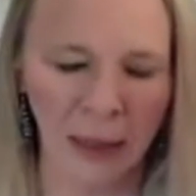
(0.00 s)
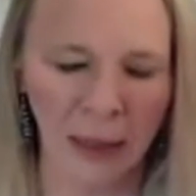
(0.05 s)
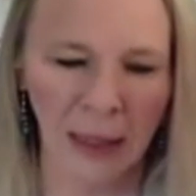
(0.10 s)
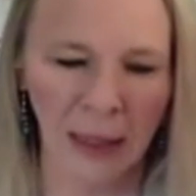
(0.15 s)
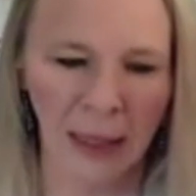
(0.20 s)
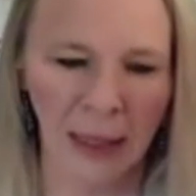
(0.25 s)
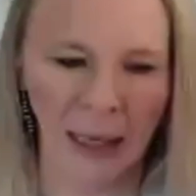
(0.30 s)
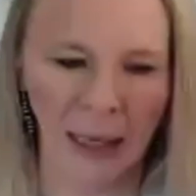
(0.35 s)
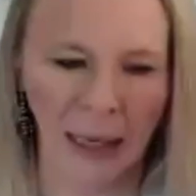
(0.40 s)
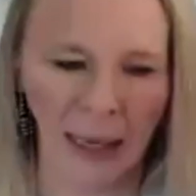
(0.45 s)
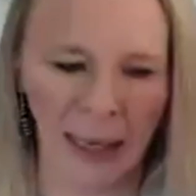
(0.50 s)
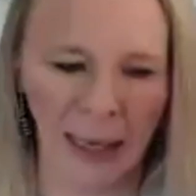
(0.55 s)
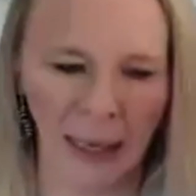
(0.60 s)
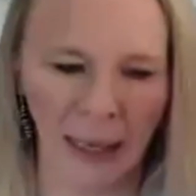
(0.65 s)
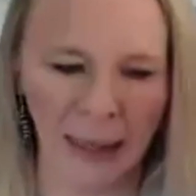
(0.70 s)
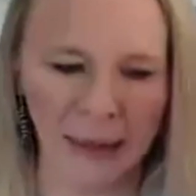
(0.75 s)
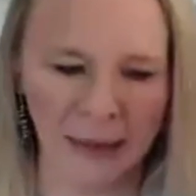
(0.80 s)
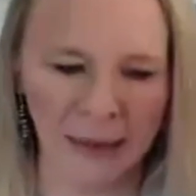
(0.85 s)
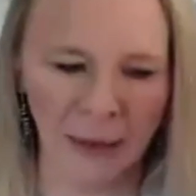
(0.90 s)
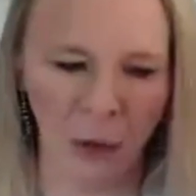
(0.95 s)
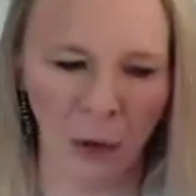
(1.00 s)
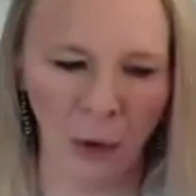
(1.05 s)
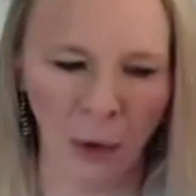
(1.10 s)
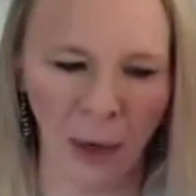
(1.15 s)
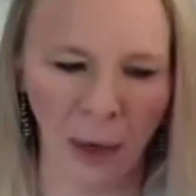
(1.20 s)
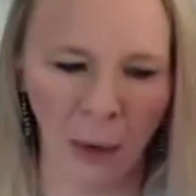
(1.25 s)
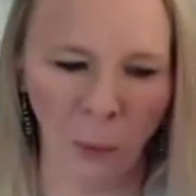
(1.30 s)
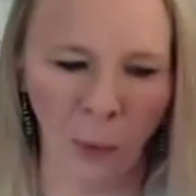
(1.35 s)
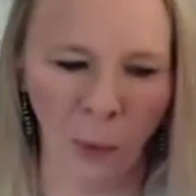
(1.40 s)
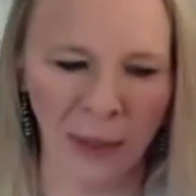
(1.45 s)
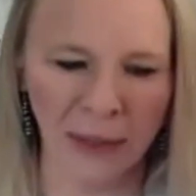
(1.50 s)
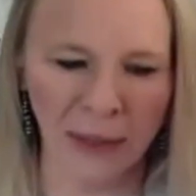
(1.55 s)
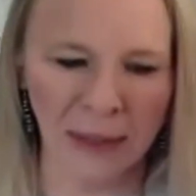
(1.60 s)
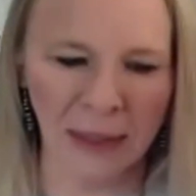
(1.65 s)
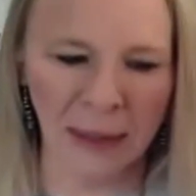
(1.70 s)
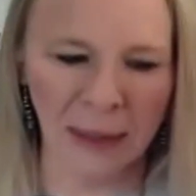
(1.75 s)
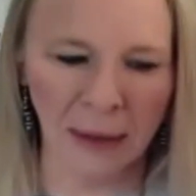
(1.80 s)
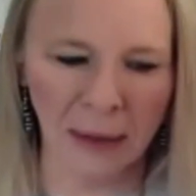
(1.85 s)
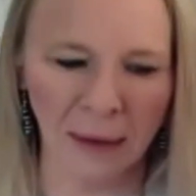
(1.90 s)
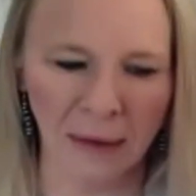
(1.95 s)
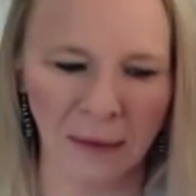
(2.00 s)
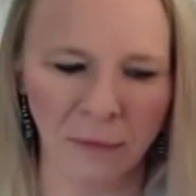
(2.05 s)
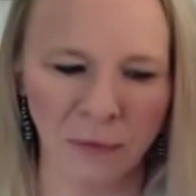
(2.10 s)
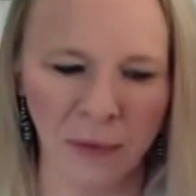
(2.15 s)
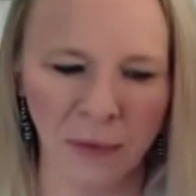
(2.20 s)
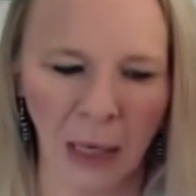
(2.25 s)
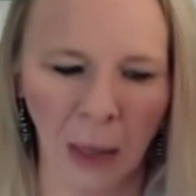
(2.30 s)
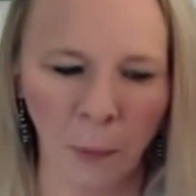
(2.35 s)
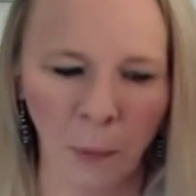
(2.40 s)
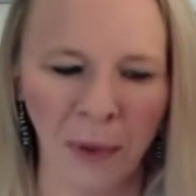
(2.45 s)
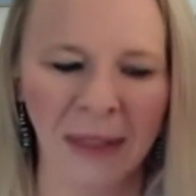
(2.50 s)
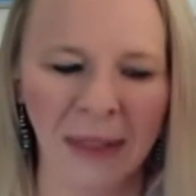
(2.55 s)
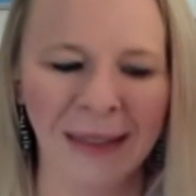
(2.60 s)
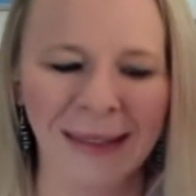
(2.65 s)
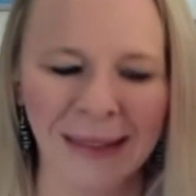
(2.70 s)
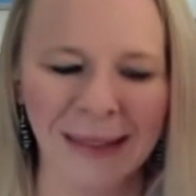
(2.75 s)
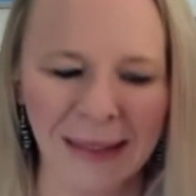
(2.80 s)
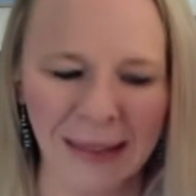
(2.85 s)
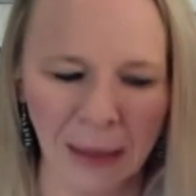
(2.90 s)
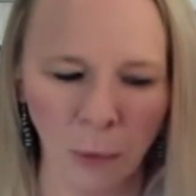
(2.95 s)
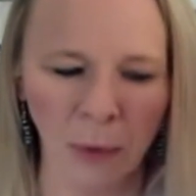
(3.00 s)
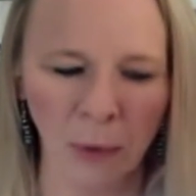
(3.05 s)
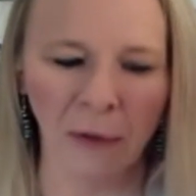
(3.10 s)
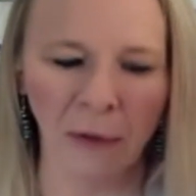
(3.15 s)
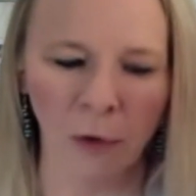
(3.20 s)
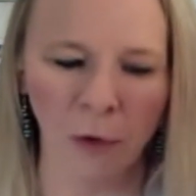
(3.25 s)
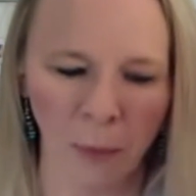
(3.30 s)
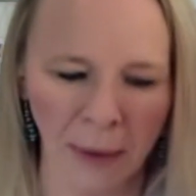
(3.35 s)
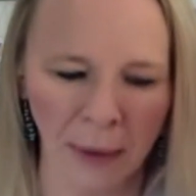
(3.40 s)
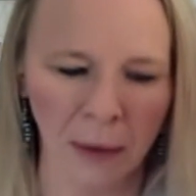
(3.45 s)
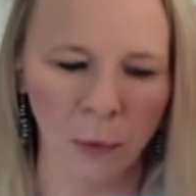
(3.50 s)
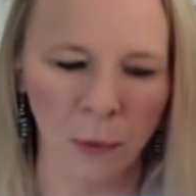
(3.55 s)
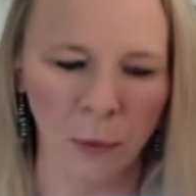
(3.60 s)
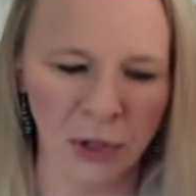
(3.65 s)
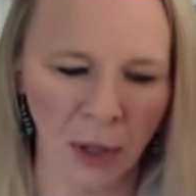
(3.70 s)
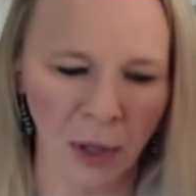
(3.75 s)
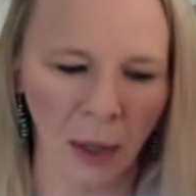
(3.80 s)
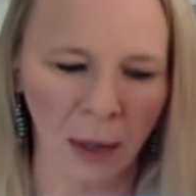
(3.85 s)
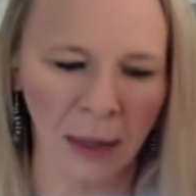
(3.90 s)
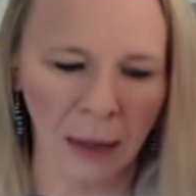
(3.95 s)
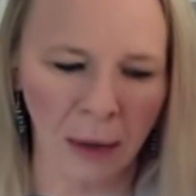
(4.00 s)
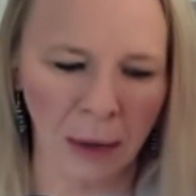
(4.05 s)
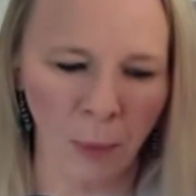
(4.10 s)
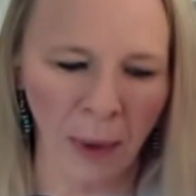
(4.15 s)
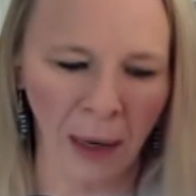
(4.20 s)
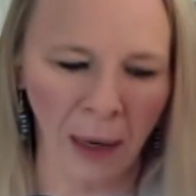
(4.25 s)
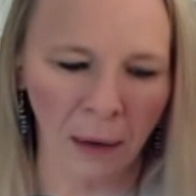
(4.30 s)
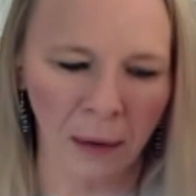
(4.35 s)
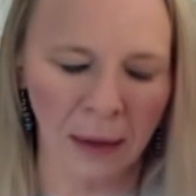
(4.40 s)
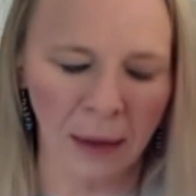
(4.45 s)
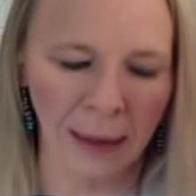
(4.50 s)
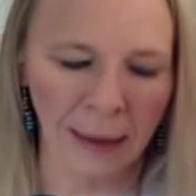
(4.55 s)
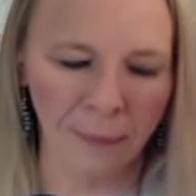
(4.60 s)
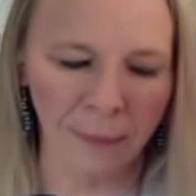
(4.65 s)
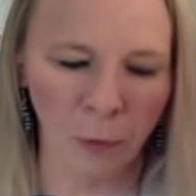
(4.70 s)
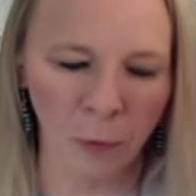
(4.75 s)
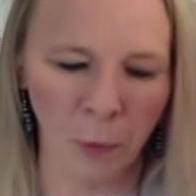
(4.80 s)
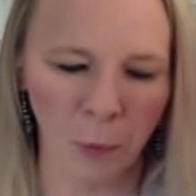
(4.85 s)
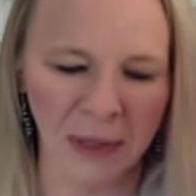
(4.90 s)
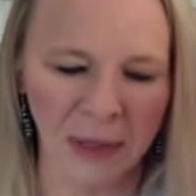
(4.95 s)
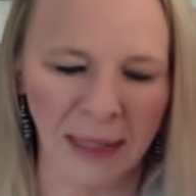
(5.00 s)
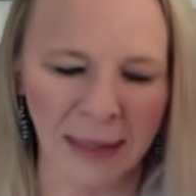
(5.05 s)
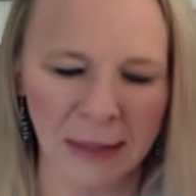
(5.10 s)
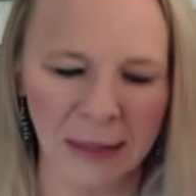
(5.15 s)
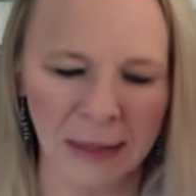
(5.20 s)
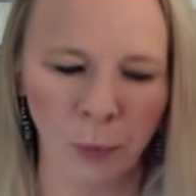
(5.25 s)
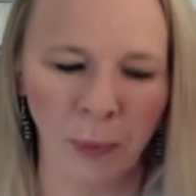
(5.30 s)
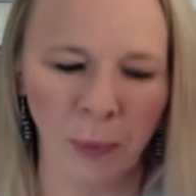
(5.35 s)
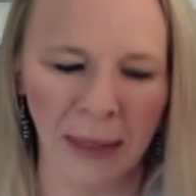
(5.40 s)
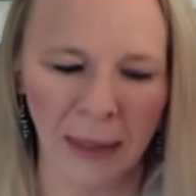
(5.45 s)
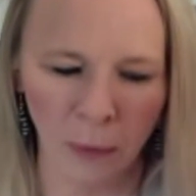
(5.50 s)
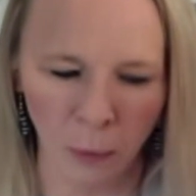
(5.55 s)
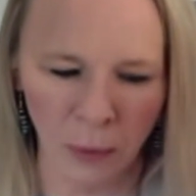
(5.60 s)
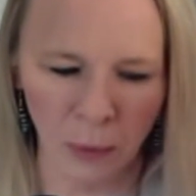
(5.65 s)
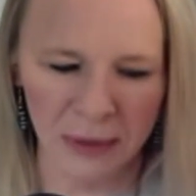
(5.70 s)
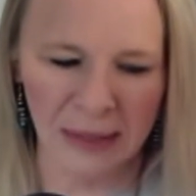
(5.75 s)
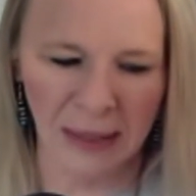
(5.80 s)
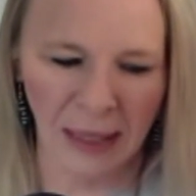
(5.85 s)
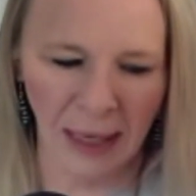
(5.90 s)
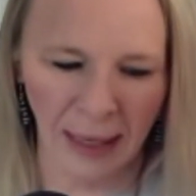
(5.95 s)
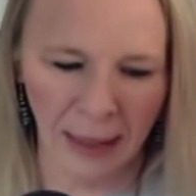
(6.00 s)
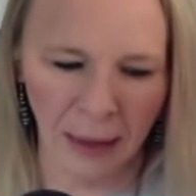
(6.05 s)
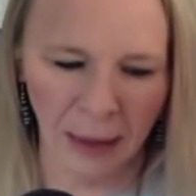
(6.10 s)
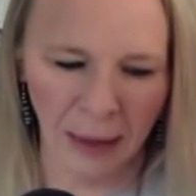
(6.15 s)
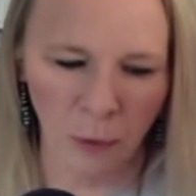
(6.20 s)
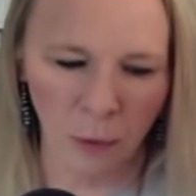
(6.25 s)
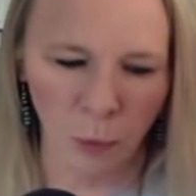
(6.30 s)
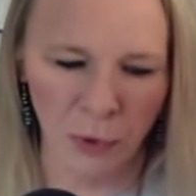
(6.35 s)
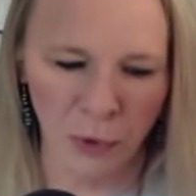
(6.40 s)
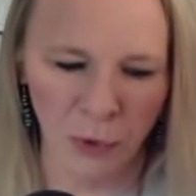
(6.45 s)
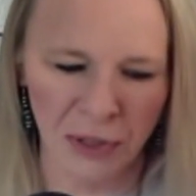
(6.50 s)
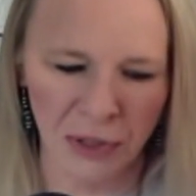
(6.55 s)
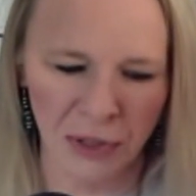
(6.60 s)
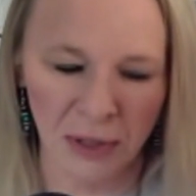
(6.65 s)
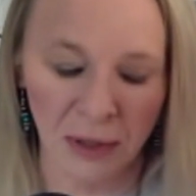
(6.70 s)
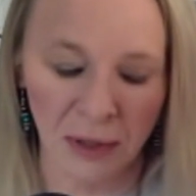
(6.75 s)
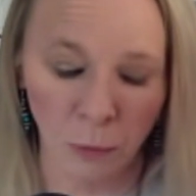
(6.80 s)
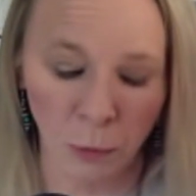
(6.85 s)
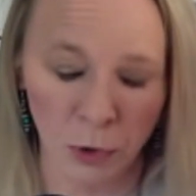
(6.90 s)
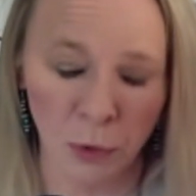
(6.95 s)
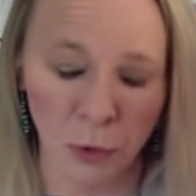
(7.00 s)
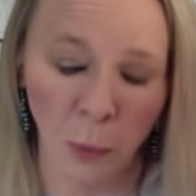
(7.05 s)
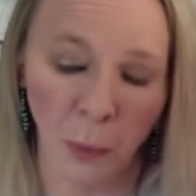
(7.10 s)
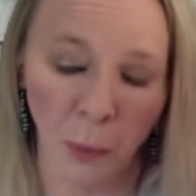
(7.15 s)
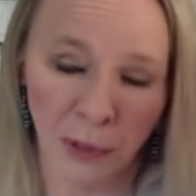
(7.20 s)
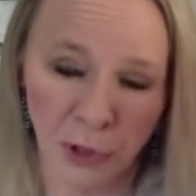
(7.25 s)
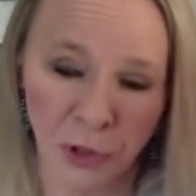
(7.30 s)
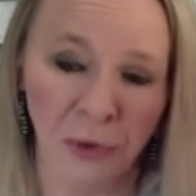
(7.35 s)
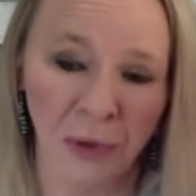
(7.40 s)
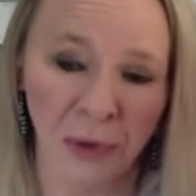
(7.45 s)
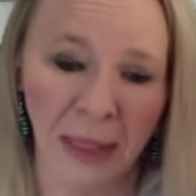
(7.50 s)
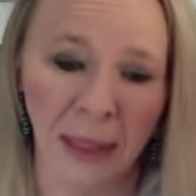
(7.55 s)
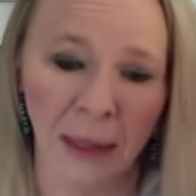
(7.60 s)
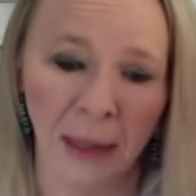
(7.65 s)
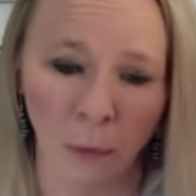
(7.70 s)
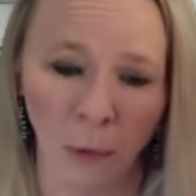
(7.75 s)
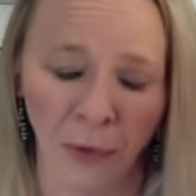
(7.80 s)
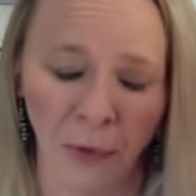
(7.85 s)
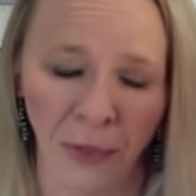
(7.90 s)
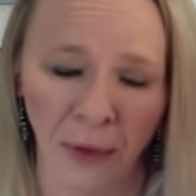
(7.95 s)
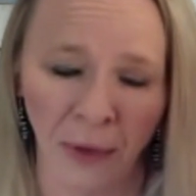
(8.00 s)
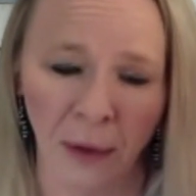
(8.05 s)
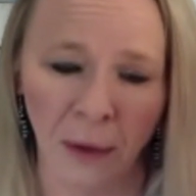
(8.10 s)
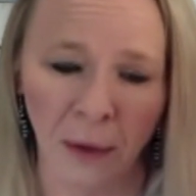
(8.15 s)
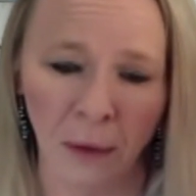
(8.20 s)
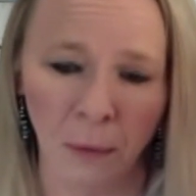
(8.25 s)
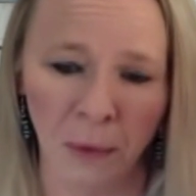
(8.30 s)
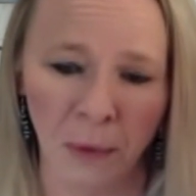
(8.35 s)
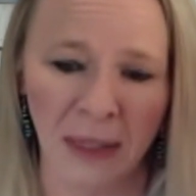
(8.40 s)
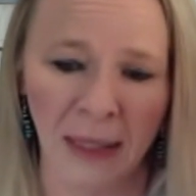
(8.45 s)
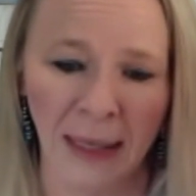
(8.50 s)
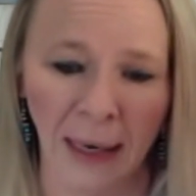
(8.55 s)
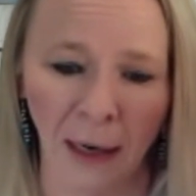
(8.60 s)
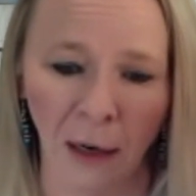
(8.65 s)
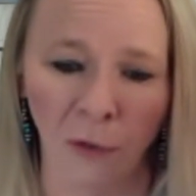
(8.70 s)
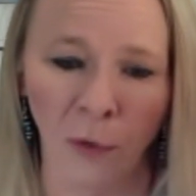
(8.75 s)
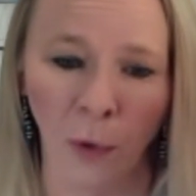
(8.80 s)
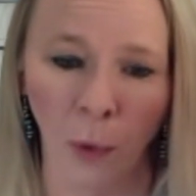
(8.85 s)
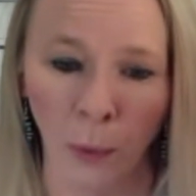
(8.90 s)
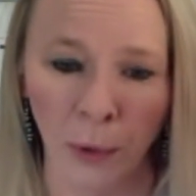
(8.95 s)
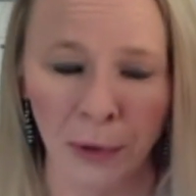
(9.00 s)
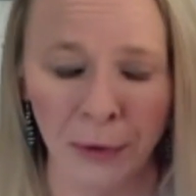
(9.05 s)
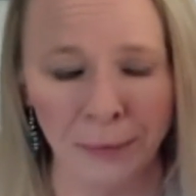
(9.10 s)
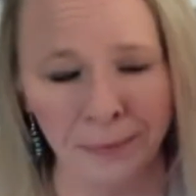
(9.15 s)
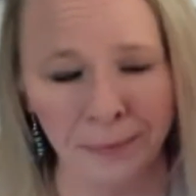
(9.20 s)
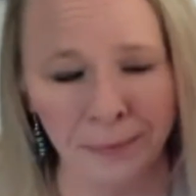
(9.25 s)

And so I wanted to see what everybody was talking about and what that speed was like, which is what you get with the Galvo world.